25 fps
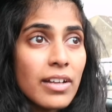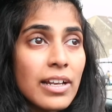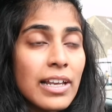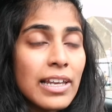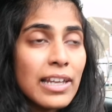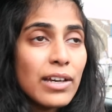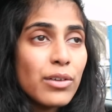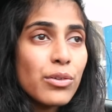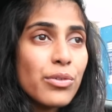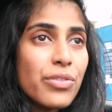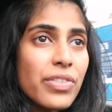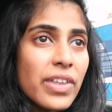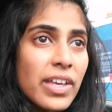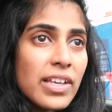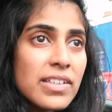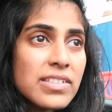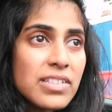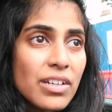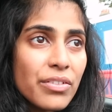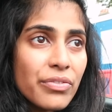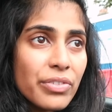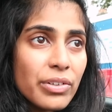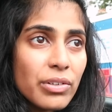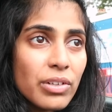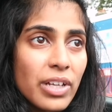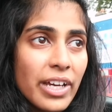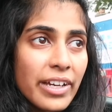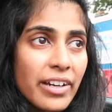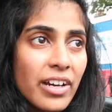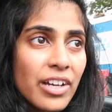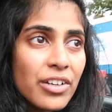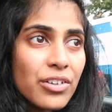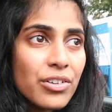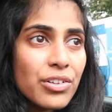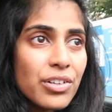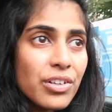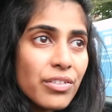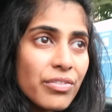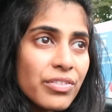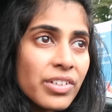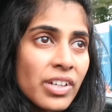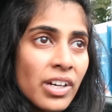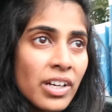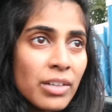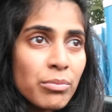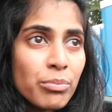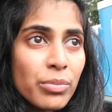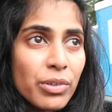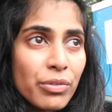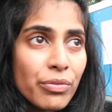little things I feel like I could have
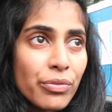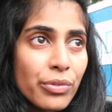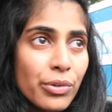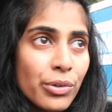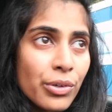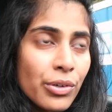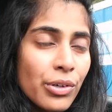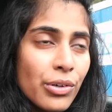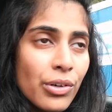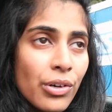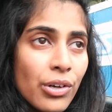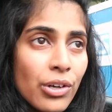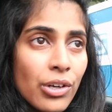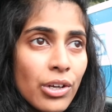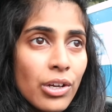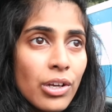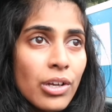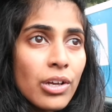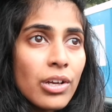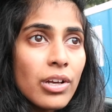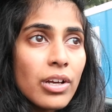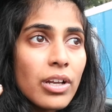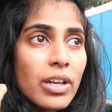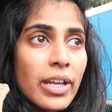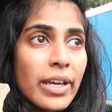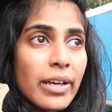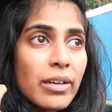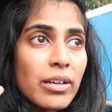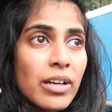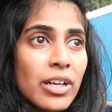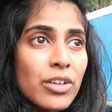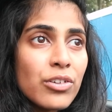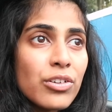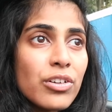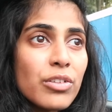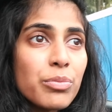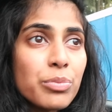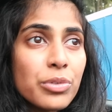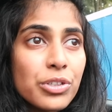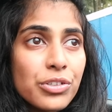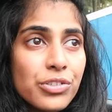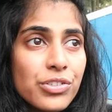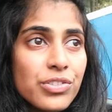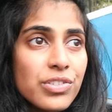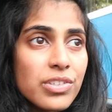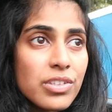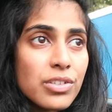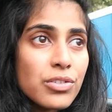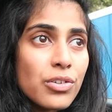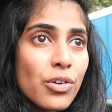done before. Like, I could have
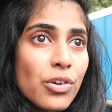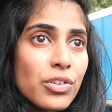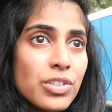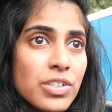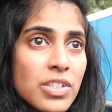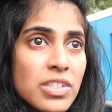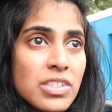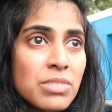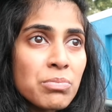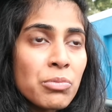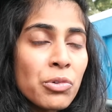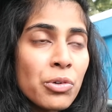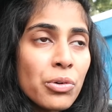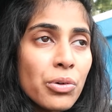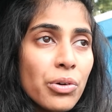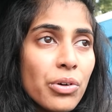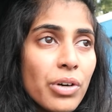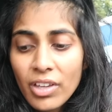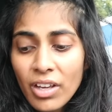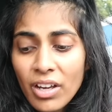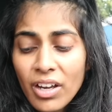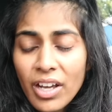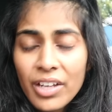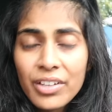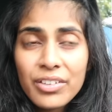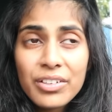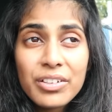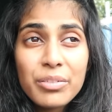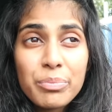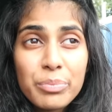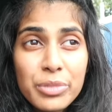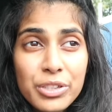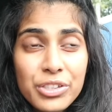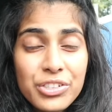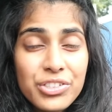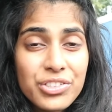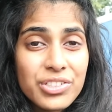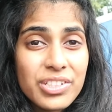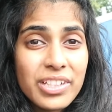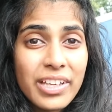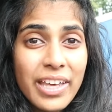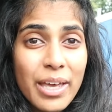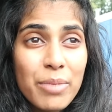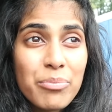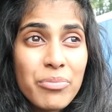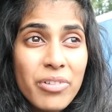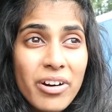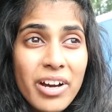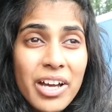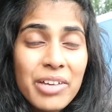pushed the doctors more. I could have pushed to
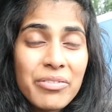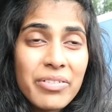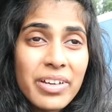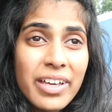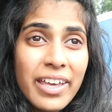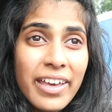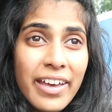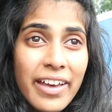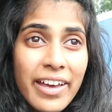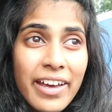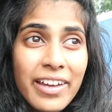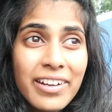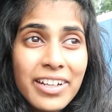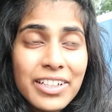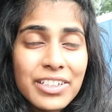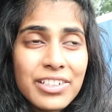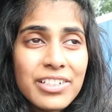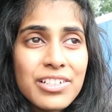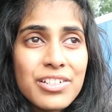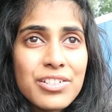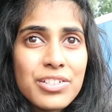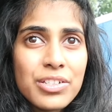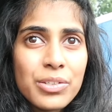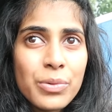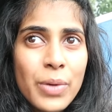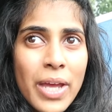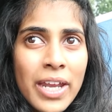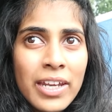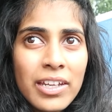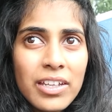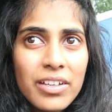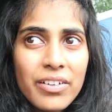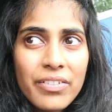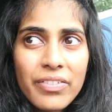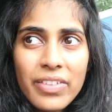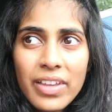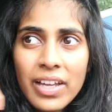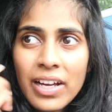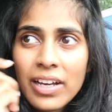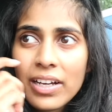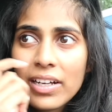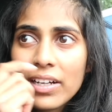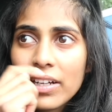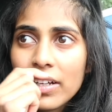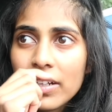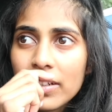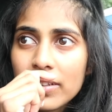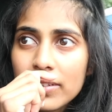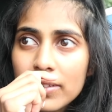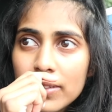get private care, and I didn't do any of that.
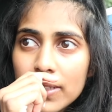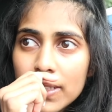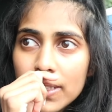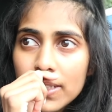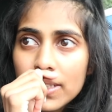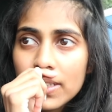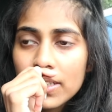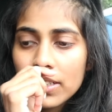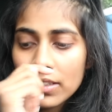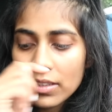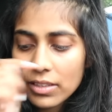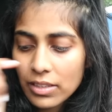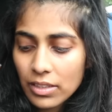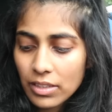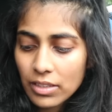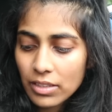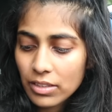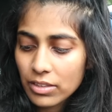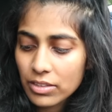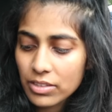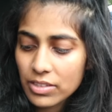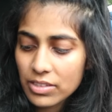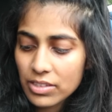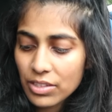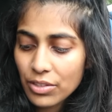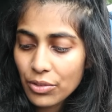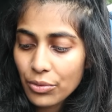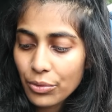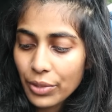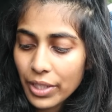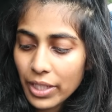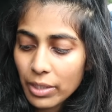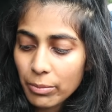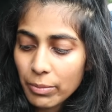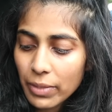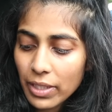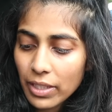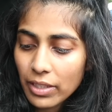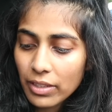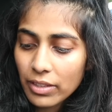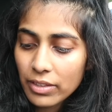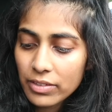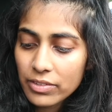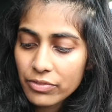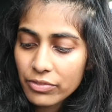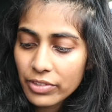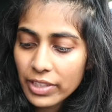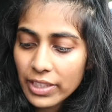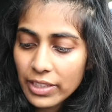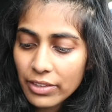It's just annoying me.
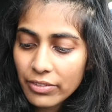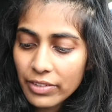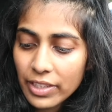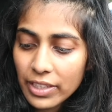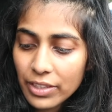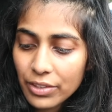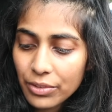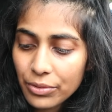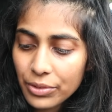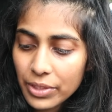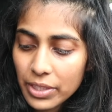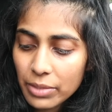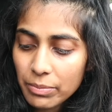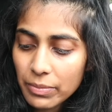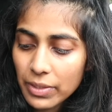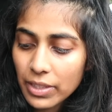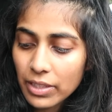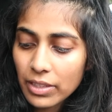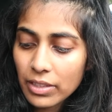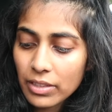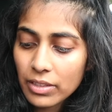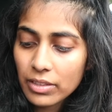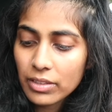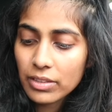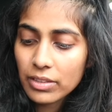It's really, really annoying me.